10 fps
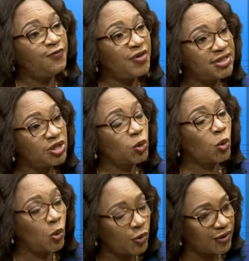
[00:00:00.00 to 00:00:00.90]
visit
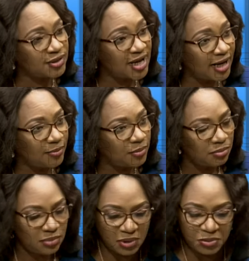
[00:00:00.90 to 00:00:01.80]
all the time,
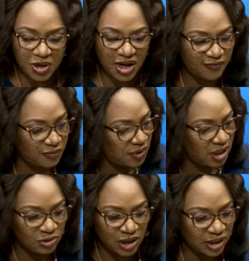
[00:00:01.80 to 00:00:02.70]
maybe you have
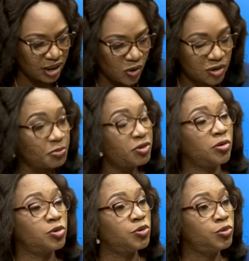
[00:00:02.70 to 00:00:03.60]
a hospital
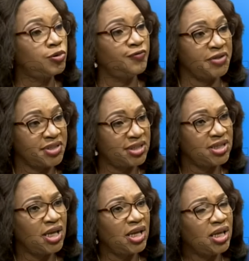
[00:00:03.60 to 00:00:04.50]
or two you visit,
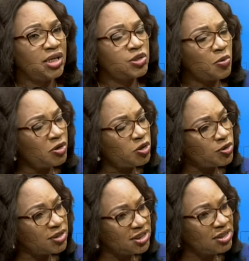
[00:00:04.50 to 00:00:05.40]
someone you
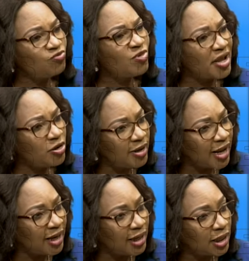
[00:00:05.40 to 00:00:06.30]
see
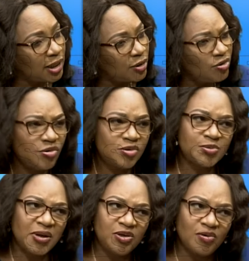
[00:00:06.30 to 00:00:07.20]
regularly knows
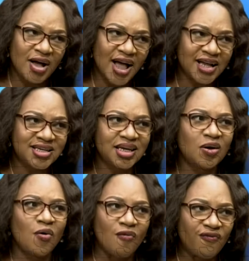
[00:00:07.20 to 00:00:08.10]
when you're acting
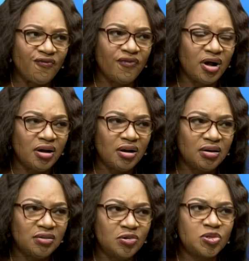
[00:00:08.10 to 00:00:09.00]
off,
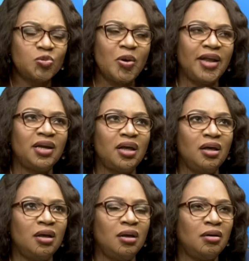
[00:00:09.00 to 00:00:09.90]
knows when
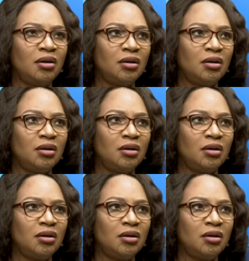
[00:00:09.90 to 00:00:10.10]
uh,